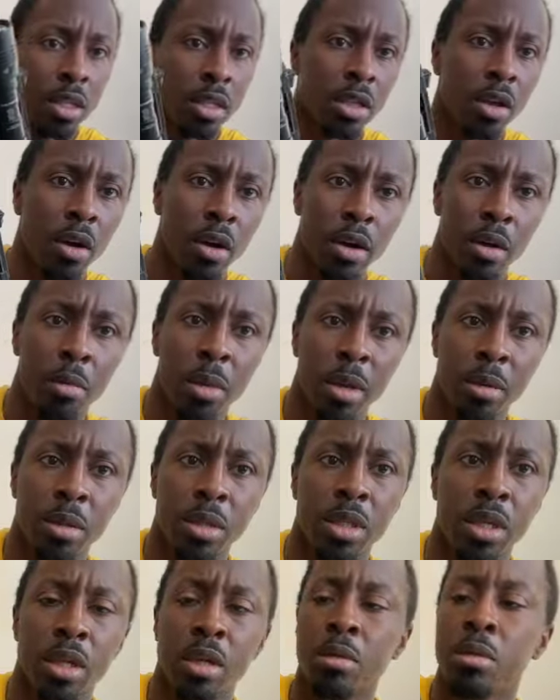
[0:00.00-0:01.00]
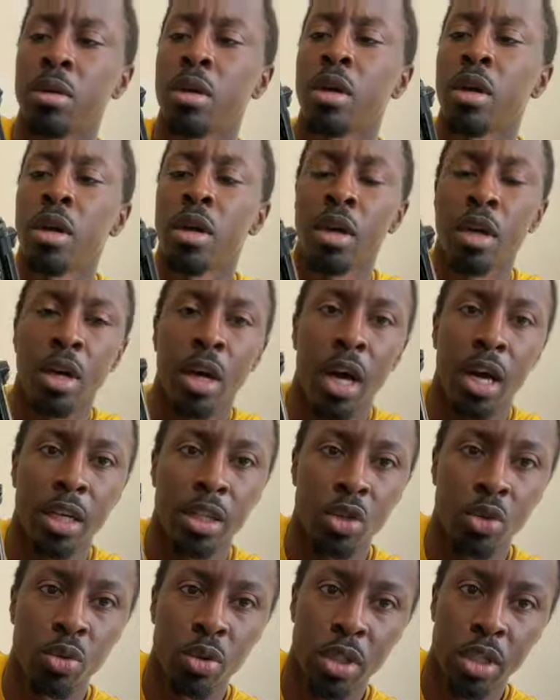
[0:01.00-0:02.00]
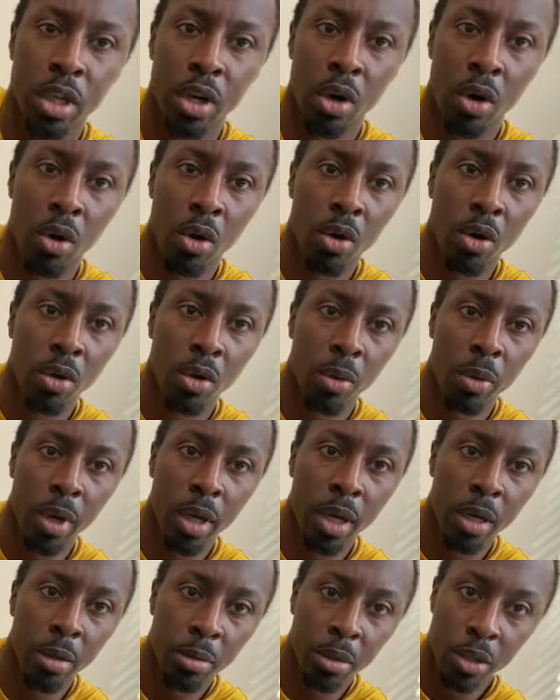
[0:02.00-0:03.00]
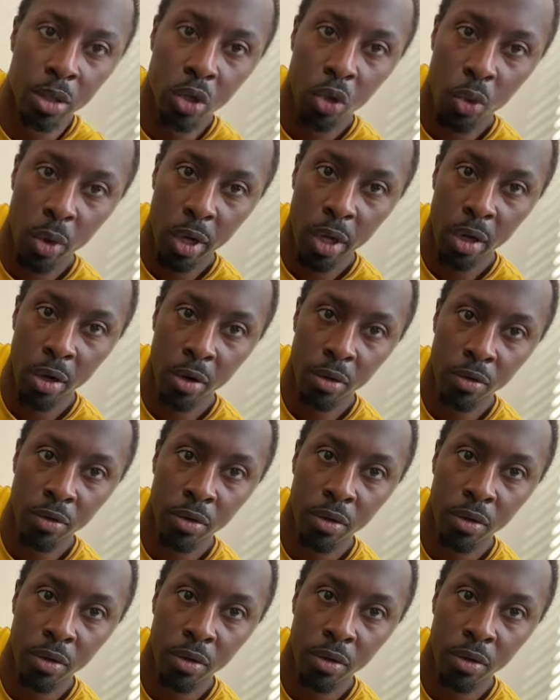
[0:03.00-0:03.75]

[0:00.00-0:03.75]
It's all right, baby, sleep. I can twist it all the way up to 12